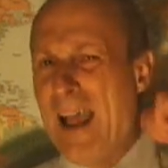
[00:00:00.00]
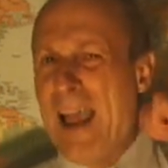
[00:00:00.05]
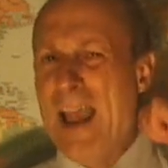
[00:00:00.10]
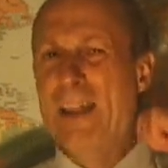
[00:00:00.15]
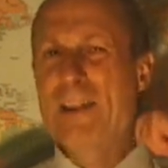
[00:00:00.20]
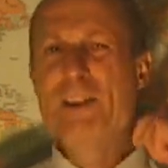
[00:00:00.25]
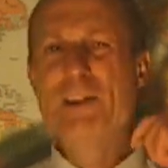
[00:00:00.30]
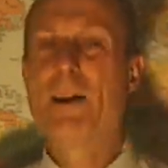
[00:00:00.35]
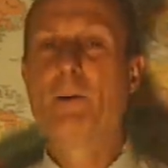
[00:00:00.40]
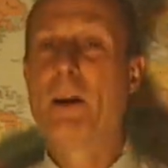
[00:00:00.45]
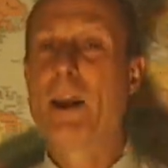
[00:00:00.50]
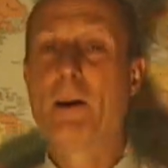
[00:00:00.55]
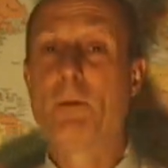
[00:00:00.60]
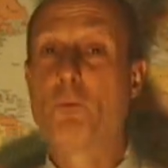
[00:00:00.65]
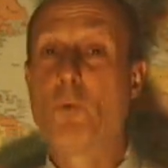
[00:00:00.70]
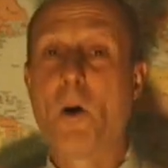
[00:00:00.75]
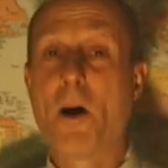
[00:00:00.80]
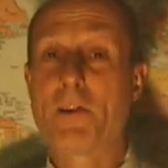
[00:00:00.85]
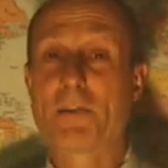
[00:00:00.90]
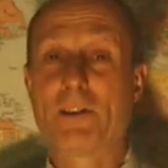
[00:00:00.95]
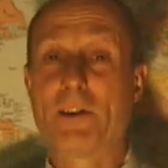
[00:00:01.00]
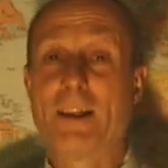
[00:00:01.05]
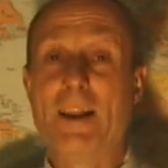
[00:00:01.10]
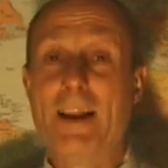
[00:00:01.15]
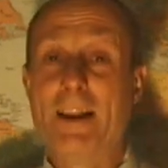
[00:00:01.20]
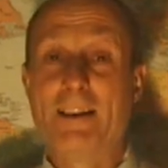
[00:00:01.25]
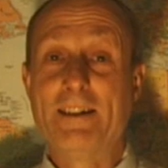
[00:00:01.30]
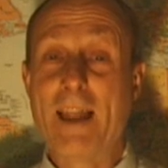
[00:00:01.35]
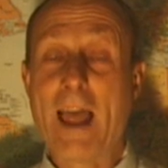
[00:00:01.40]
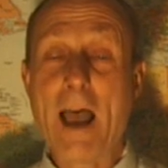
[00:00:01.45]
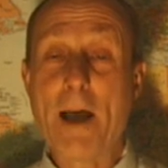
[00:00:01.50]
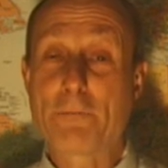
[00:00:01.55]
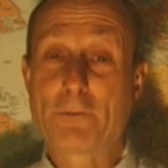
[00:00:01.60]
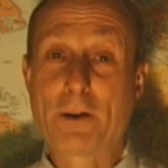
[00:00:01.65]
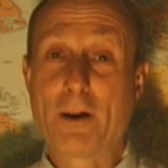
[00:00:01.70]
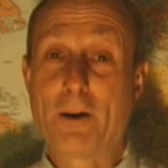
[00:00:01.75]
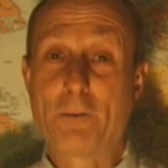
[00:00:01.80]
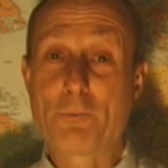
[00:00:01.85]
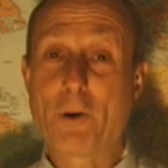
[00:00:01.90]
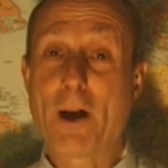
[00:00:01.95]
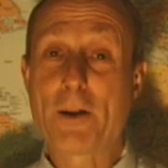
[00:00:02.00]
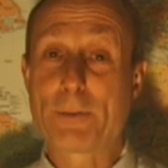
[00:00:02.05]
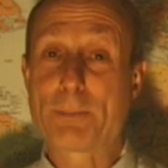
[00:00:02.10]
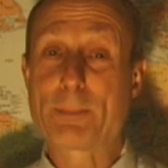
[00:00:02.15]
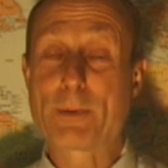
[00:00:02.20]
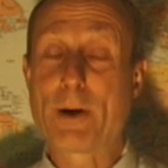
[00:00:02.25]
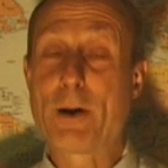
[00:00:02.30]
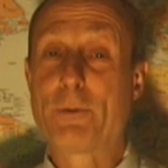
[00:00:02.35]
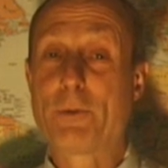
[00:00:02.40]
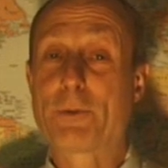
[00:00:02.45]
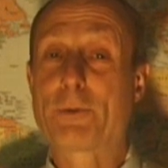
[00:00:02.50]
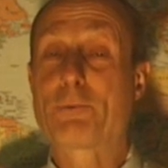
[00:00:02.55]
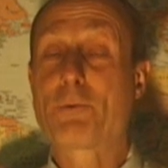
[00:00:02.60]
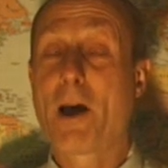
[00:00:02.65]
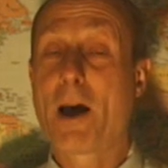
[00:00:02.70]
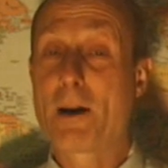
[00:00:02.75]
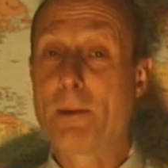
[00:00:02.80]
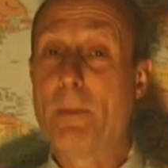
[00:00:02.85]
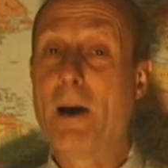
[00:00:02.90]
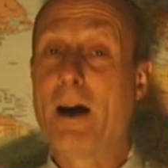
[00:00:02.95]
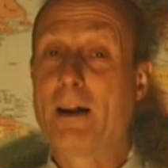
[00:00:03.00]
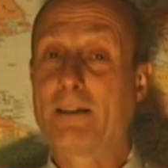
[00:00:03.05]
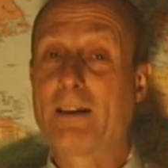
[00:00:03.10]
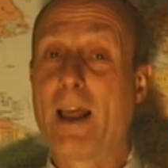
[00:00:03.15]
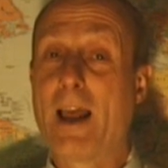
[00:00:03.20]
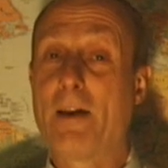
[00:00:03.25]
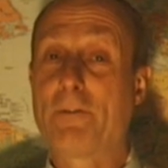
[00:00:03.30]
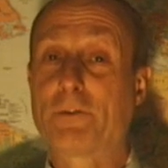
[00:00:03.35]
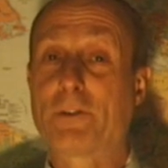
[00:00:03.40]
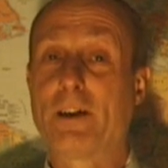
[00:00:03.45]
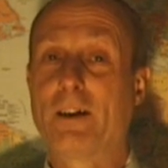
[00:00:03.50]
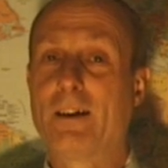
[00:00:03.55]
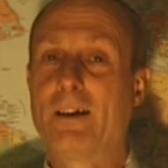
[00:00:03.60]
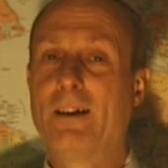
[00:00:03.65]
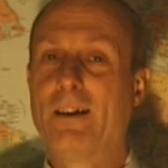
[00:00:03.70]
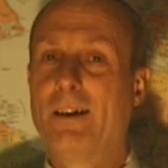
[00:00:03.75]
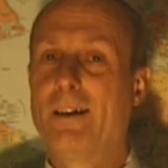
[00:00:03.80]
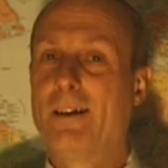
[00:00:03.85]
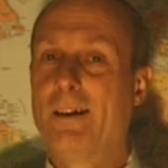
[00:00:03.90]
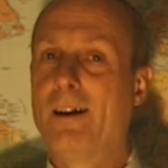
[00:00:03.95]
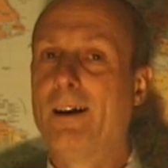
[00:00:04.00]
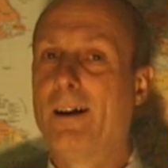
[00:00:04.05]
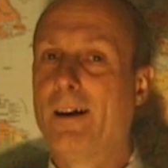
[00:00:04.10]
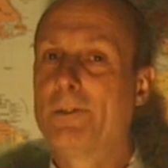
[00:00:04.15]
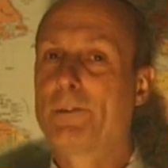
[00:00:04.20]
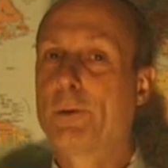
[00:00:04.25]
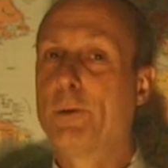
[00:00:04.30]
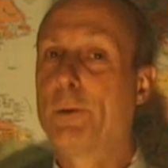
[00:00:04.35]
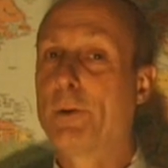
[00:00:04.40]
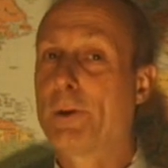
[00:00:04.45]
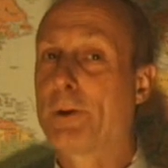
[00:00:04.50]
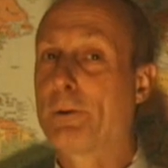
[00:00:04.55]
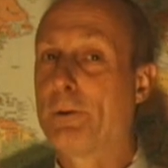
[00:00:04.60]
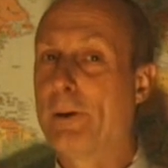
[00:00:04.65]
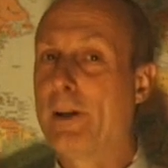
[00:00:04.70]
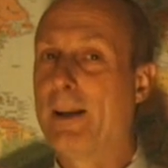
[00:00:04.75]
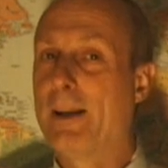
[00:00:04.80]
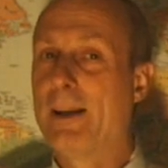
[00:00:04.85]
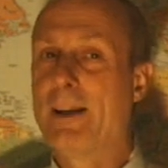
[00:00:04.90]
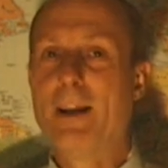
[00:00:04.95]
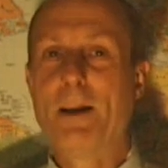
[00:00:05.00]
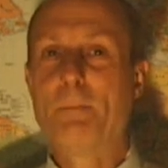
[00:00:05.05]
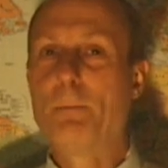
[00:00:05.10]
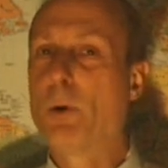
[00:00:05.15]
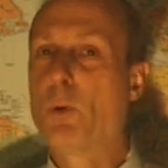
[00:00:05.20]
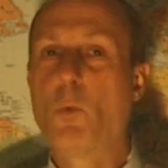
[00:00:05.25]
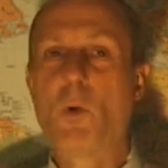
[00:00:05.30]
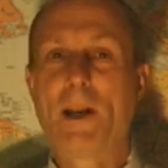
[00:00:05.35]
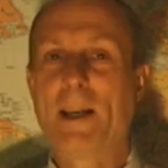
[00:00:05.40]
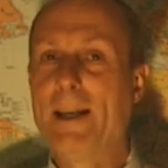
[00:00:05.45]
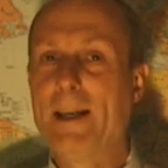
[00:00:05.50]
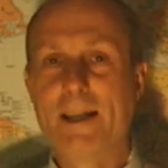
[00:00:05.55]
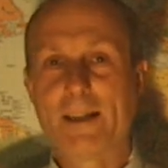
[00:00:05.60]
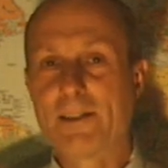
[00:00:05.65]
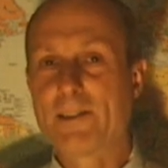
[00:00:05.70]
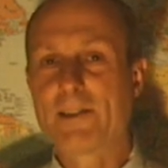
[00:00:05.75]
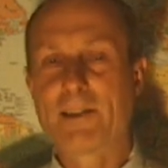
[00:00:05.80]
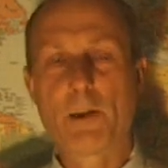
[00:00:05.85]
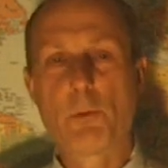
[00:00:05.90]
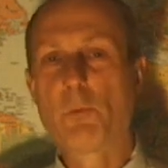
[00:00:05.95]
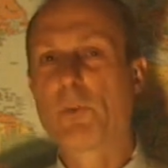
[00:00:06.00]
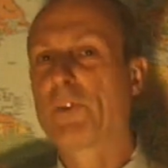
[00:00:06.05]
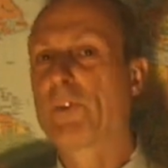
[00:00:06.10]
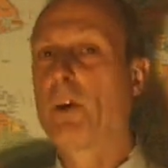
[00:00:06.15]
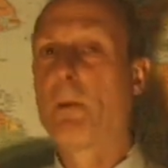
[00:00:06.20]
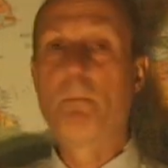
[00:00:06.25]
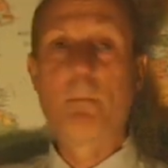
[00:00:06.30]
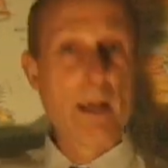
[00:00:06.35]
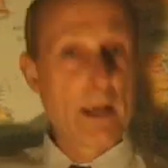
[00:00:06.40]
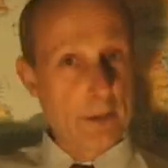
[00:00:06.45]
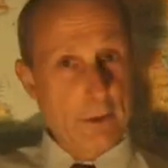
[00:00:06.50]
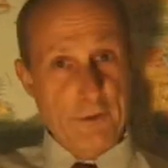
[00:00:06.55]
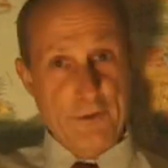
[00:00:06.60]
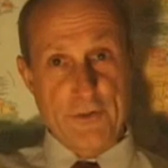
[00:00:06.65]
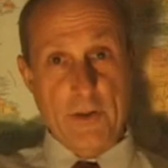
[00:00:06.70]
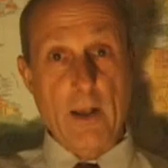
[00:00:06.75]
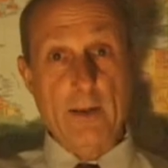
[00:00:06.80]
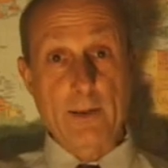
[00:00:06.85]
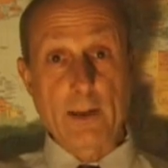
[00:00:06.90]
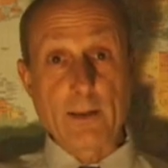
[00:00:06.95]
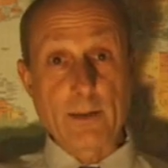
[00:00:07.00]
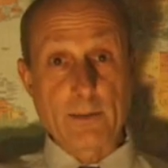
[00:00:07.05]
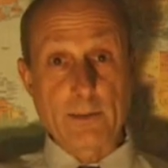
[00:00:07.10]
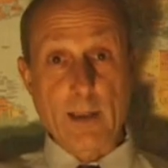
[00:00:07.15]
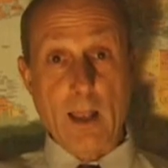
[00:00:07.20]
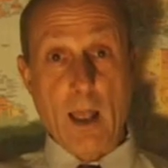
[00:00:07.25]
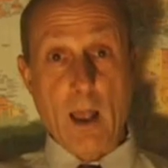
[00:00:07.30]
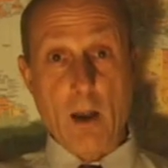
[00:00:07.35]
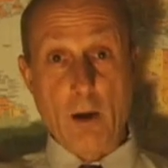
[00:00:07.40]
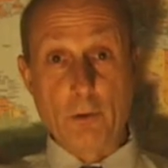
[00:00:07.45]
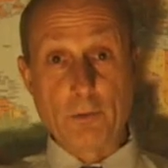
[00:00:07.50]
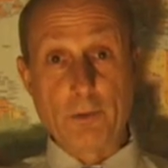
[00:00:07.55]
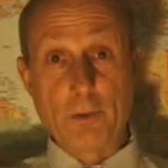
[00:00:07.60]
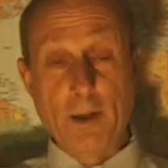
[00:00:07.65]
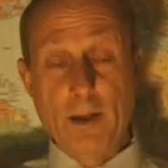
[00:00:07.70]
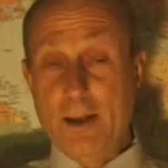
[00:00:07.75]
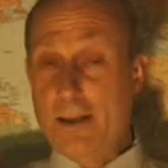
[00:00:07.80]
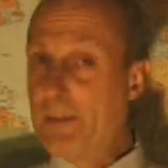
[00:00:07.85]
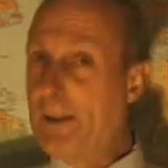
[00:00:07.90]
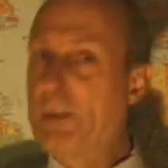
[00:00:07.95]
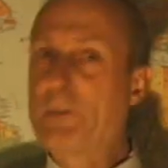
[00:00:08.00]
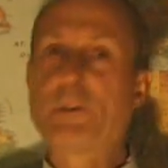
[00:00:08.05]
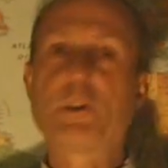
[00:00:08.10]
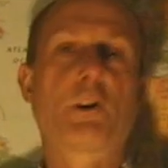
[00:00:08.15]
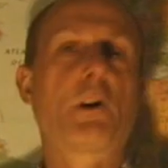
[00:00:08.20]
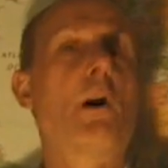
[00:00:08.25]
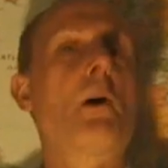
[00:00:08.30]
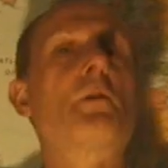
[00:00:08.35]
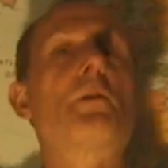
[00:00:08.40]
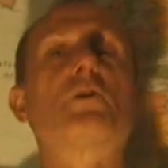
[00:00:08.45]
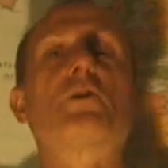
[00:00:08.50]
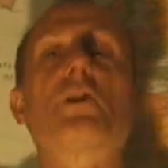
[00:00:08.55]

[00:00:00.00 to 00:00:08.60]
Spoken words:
And you know, it wasn't NAFTA. Ross Perot was right about NAFTA to a degree. But what he didn't see was the bigger sucking sound that took all